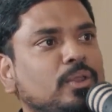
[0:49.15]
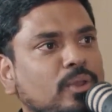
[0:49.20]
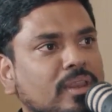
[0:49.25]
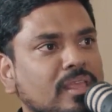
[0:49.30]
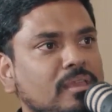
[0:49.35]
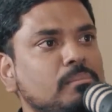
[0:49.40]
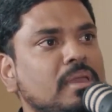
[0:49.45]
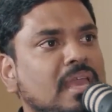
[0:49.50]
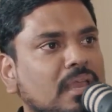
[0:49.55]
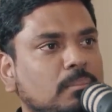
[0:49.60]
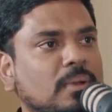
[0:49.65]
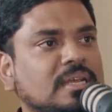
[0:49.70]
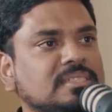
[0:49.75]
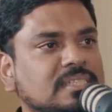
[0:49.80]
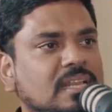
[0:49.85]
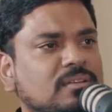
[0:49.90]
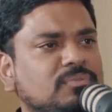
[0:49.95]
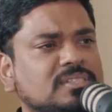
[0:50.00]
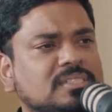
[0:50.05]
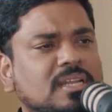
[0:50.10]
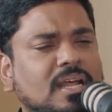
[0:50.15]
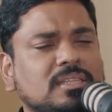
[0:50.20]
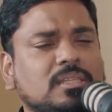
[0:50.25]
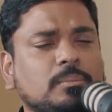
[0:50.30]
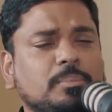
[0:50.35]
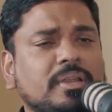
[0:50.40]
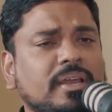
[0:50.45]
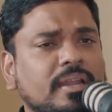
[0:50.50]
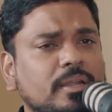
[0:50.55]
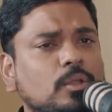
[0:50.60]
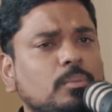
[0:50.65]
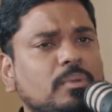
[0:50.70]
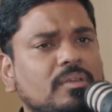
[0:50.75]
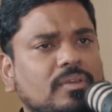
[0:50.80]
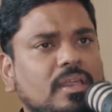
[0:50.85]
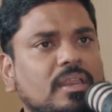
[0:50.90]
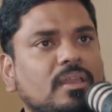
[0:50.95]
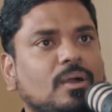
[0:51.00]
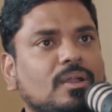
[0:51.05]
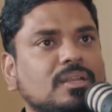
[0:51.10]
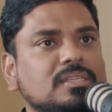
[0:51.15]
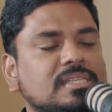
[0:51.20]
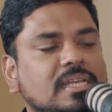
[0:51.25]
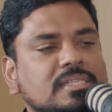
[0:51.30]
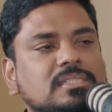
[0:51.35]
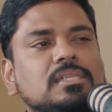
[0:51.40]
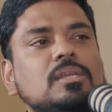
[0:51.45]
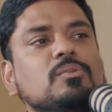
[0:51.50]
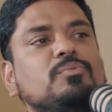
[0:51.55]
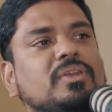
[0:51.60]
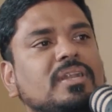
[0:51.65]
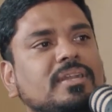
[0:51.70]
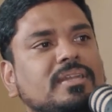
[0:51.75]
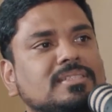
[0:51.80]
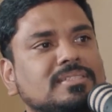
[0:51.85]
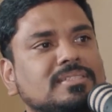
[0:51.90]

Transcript: to remake myself as an entrepreneur, and to be very honest, I still feel